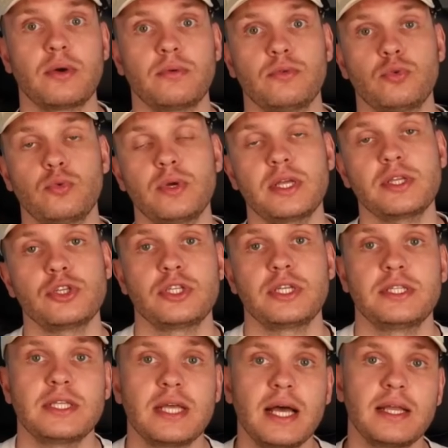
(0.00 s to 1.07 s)
of 2
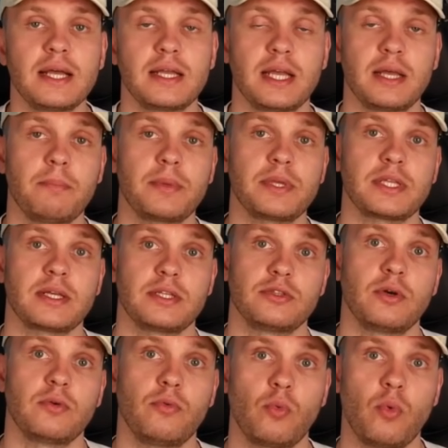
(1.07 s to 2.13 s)
inches and an impedance
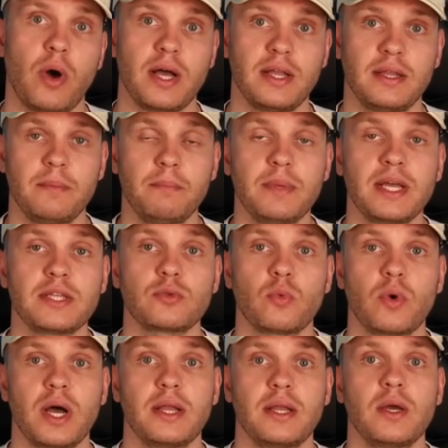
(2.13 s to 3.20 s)
of 1 +
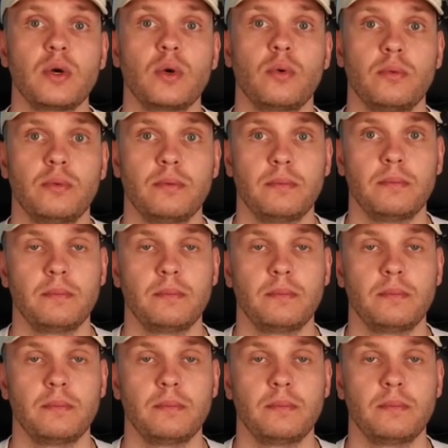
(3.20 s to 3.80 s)
1 ohm.